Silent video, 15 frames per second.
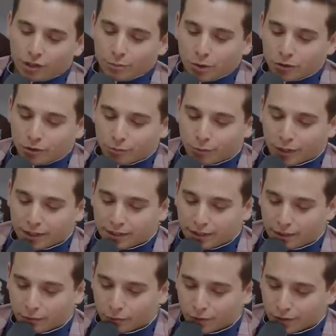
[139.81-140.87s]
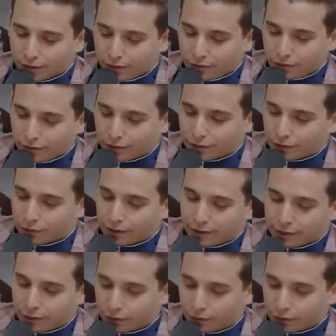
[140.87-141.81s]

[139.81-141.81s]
almost a breakdown. We're gonna use this green